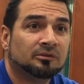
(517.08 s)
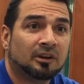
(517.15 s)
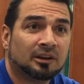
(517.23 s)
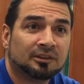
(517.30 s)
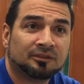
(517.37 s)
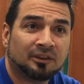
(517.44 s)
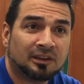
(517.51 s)

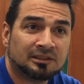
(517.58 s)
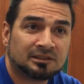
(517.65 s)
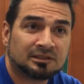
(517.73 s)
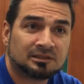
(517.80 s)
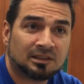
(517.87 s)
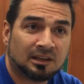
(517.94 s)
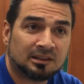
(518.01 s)

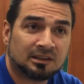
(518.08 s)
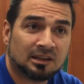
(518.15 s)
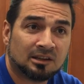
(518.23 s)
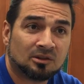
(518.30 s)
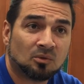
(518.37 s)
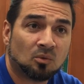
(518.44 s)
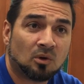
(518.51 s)
phosphates tend to
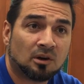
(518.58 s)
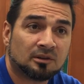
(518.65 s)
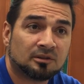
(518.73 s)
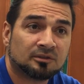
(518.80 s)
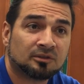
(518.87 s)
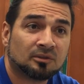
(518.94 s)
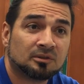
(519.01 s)
get in the
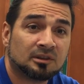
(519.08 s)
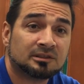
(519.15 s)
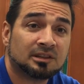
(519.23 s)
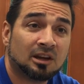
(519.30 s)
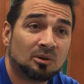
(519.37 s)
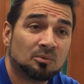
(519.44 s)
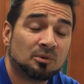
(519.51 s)
water, so it
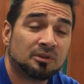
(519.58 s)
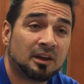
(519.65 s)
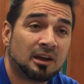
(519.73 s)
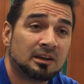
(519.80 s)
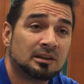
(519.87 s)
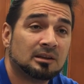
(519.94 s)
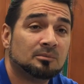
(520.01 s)
does help with
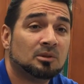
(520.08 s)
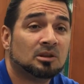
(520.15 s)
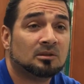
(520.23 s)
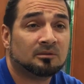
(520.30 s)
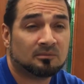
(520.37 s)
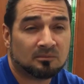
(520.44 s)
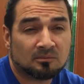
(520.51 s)
that. I
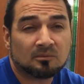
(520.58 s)
mean,